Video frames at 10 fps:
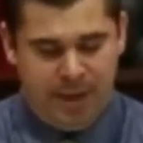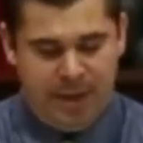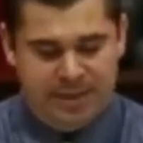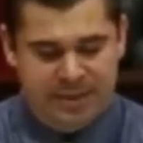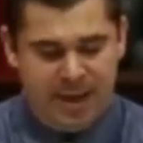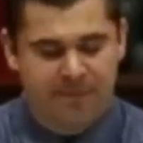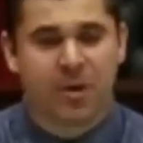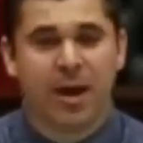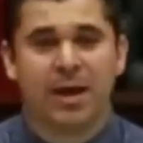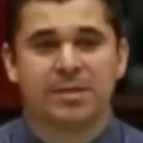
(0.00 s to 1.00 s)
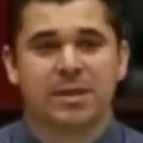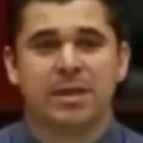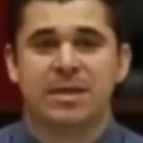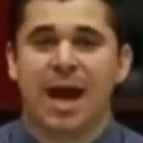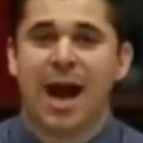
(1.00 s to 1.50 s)
it is time for us to
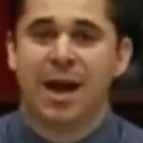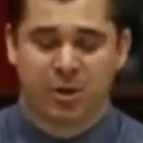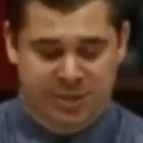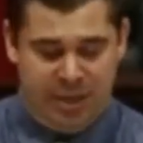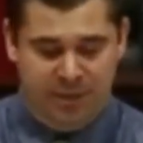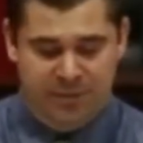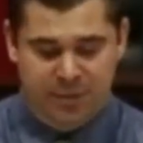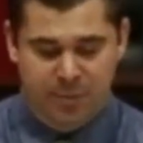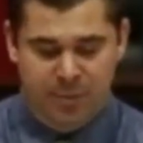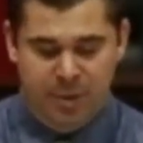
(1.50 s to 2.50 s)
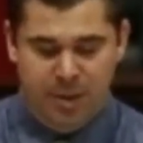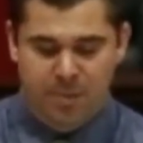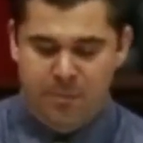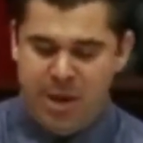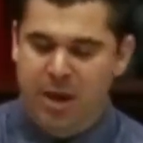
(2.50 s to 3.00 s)
deny ourselves,
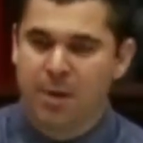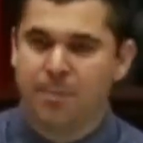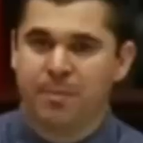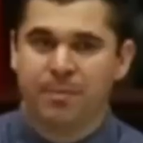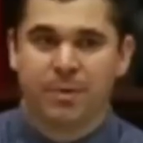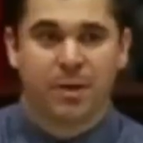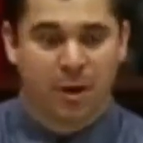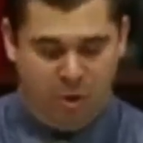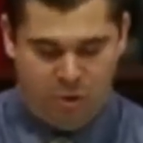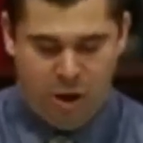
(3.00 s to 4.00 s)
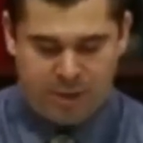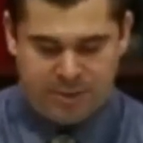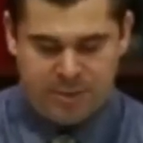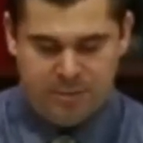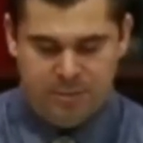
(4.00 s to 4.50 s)
pick up our cross,